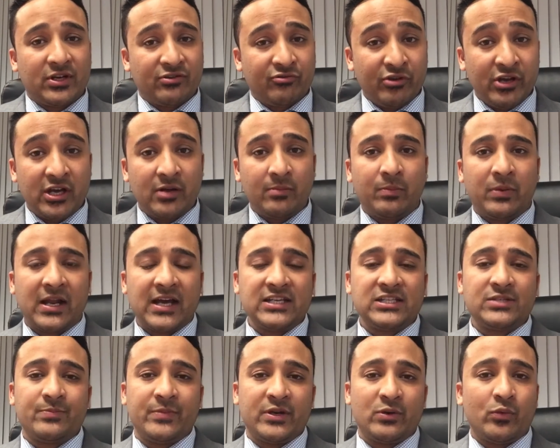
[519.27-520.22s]
real
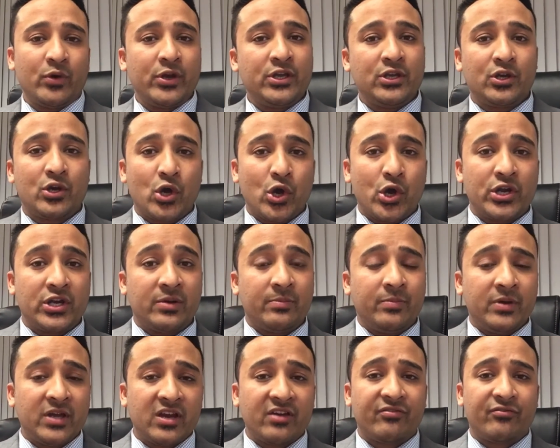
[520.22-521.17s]
placement, where you go in a
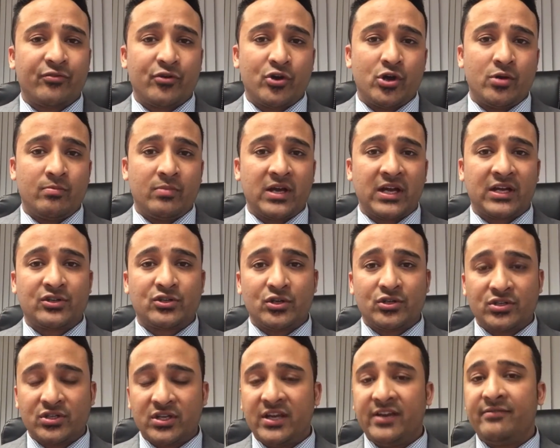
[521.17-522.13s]
bigger firm like
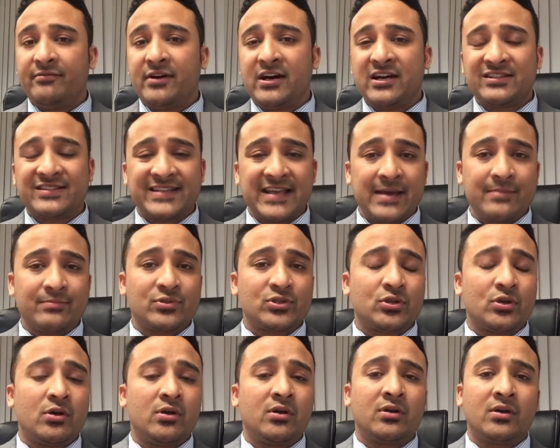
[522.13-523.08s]
Toshiba,
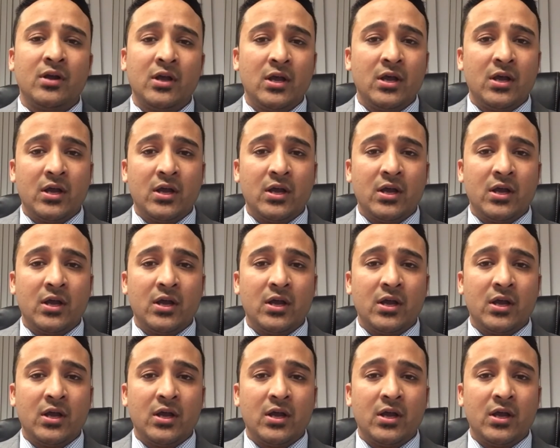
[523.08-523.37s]
Samsung.